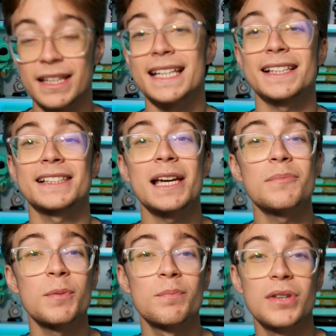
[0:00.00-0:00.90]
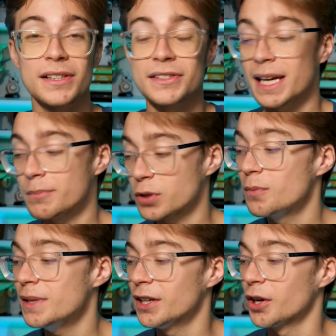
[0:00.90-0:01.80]
Yeah, they escaped
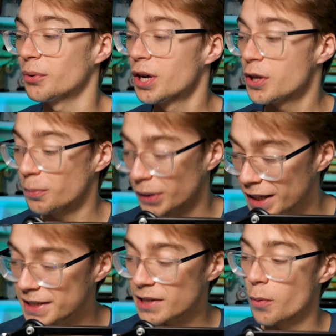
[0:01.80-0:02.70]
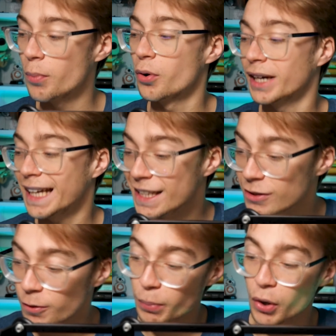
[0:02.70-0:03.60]
Camino, the place they were born,
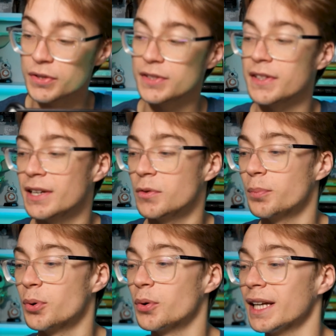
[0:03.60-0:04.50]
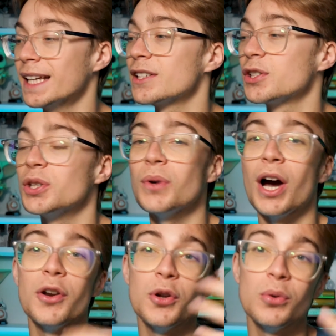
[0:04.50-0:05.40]
in the pods that they were born,
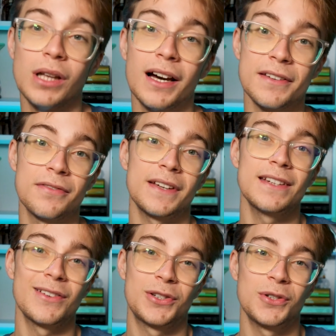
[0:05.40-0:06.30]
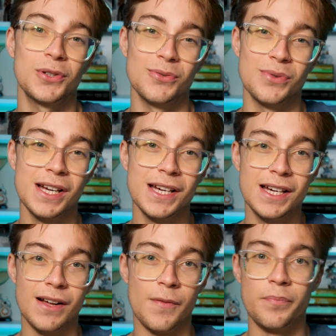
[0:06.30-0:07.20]
into a new life, into
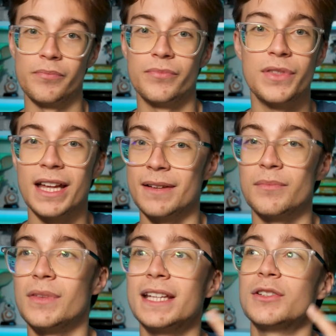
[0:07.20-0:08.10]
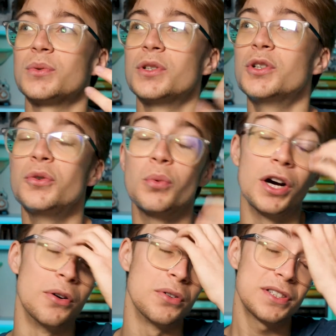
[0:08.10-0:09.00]
a new
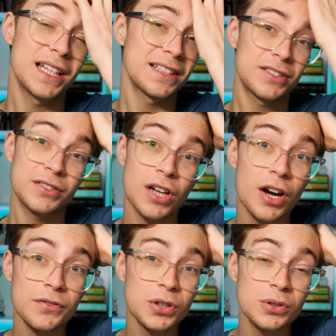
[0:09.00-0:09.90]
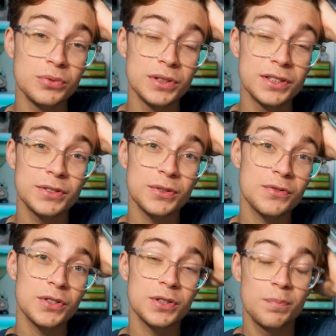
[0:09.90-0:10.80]
world. That's kind of cool and sort
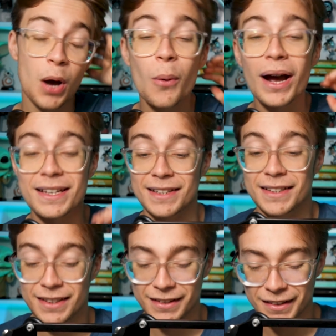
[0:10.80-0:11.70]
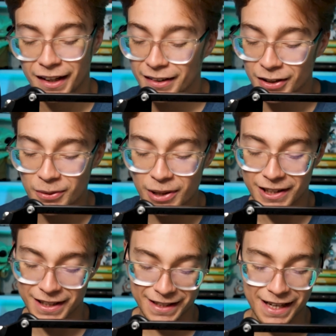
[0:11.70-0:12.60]
of just poetic, and I
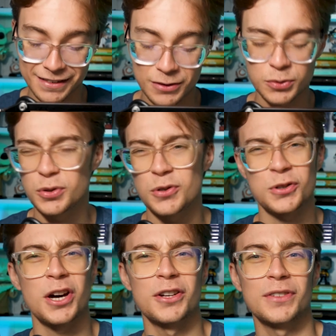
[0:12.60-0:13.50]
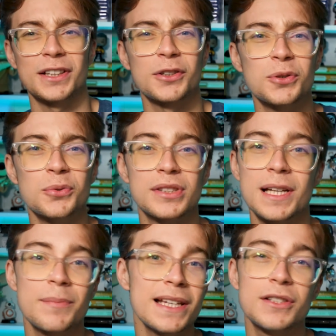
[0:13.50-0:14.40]
quite like that. It was also just kind of like a cool
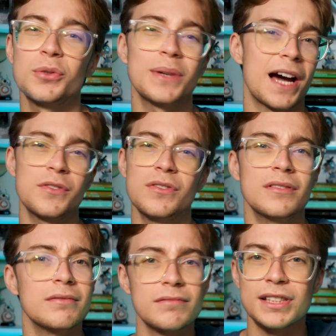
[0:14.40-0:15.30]
set piece that we haven't